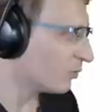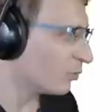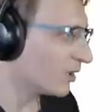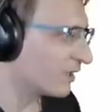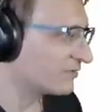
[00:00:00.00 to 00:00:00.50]

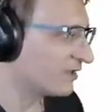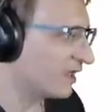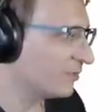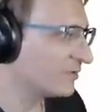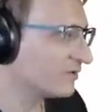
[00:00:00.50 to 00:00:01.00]
What has
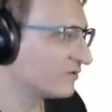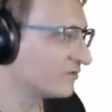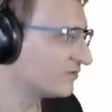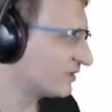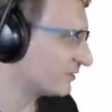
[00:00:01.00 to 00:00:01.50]
happened
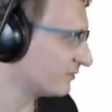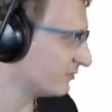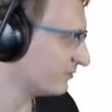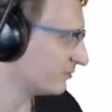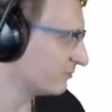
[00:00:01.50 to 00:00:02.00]
since